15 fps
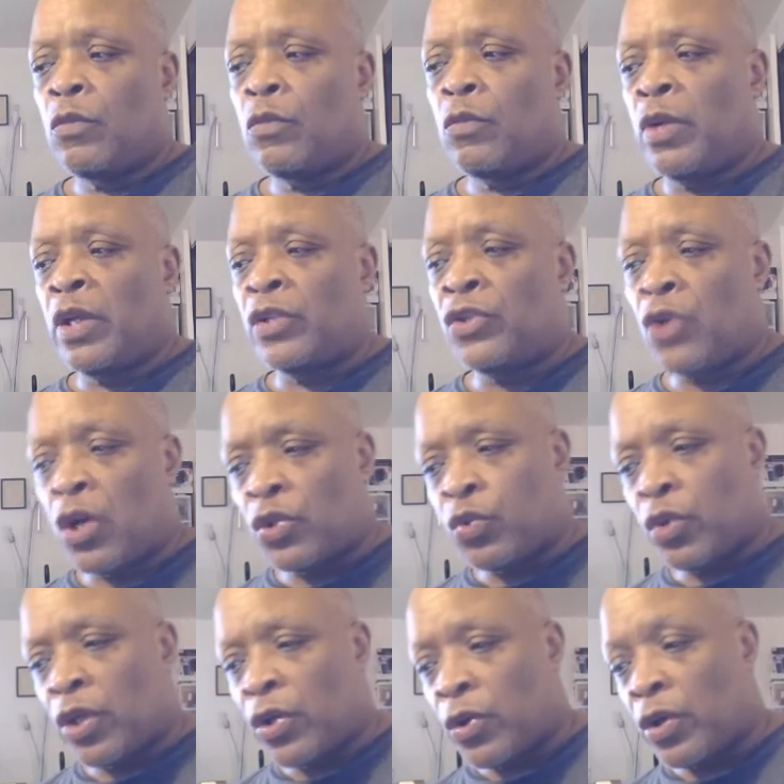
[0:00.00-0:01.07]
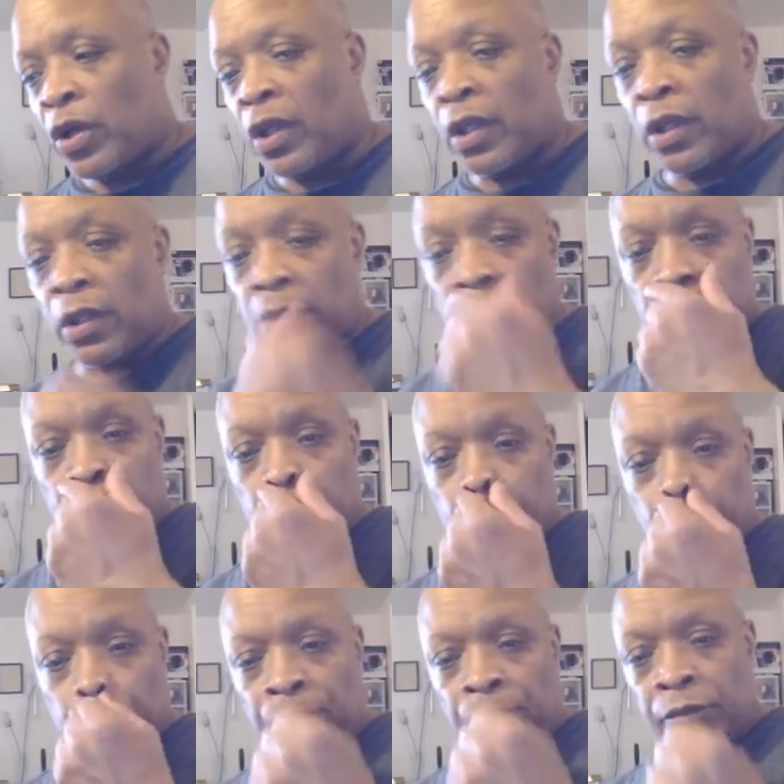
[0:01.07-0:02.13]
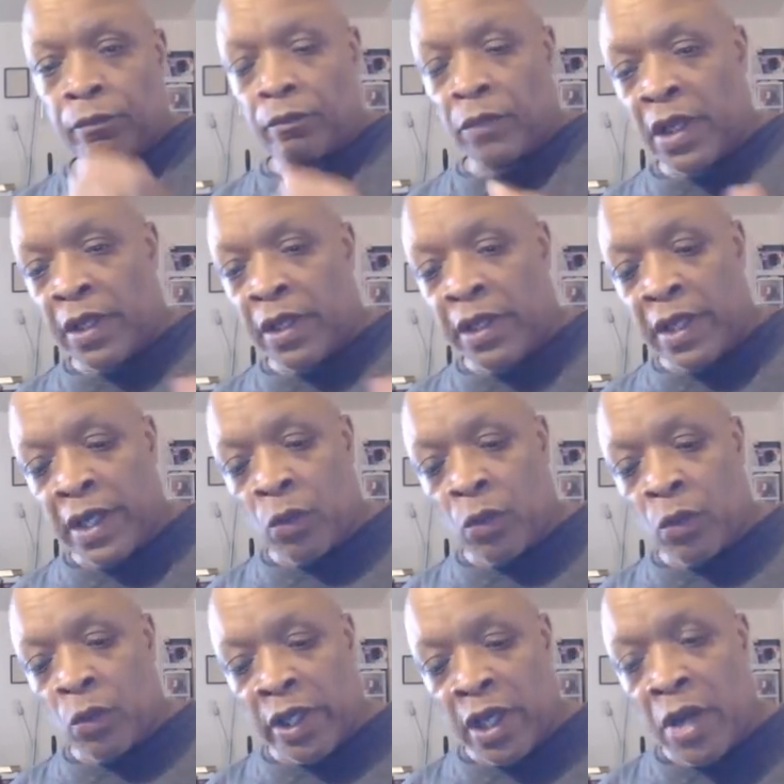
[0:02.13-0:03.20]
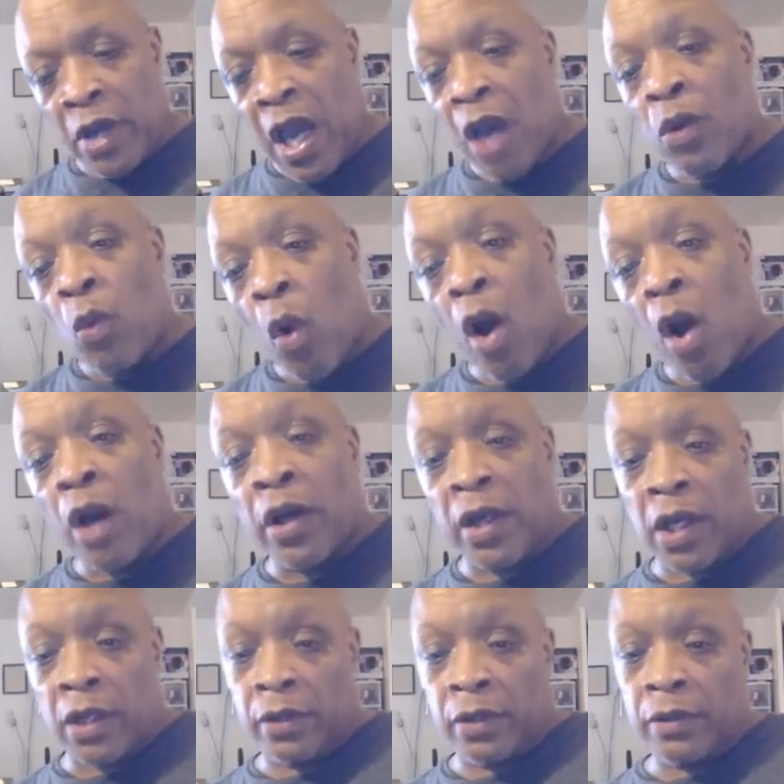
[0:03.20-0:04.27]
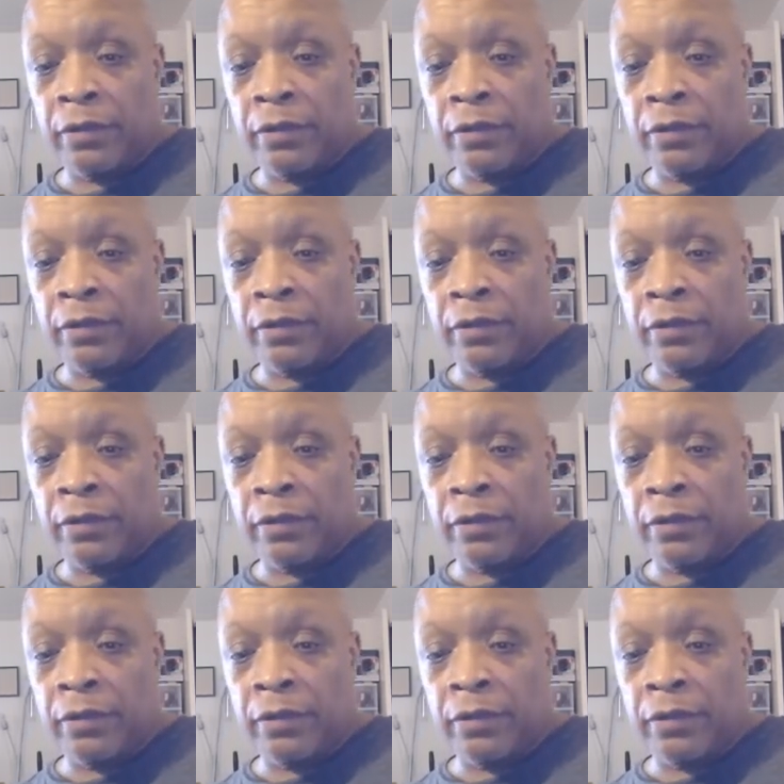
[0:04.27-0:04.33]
It starts with acrylic, and then we go down to watercolor.